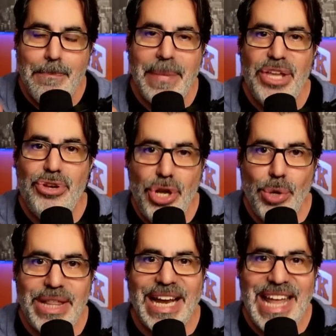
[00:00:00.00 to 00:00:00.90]
you knew
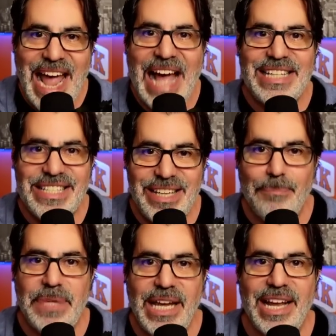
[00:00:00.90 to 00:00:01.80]
that he had
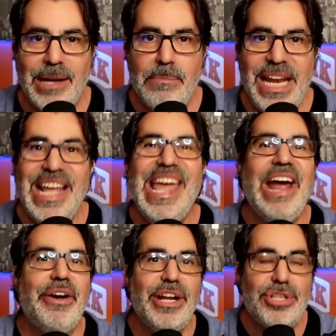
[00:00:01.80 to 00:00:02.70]
something in him, and he
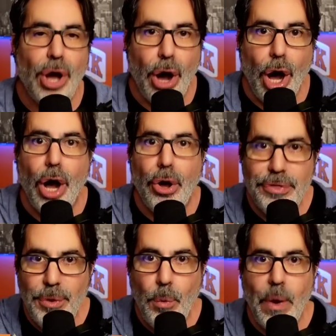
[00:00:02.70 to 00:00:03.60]
carried us all
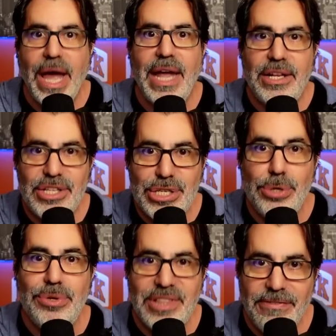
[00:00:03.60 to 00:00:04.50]
the way
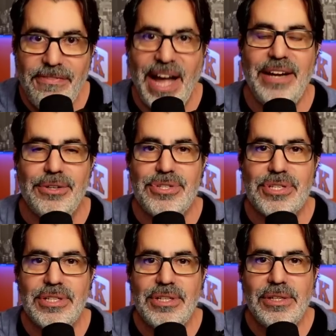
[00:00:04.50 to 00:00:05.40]
to the
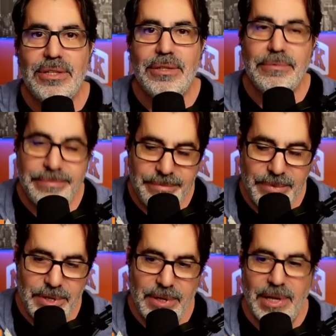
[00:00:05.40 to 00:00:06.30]
finals.
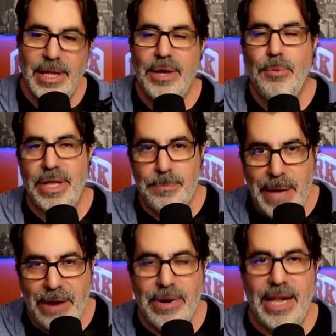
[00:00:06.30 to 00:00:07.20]
Whether
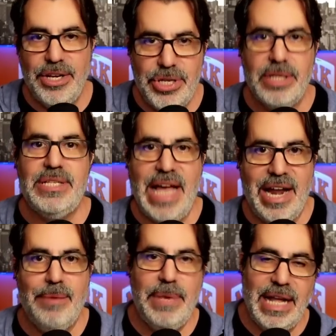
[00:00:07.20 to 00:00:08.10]
Pat Riley should have sat
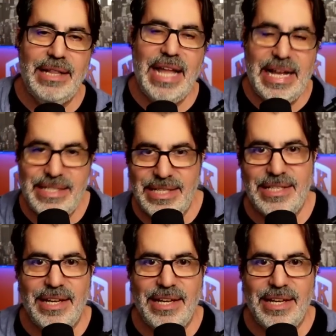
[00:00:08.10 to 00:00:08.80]
him in that last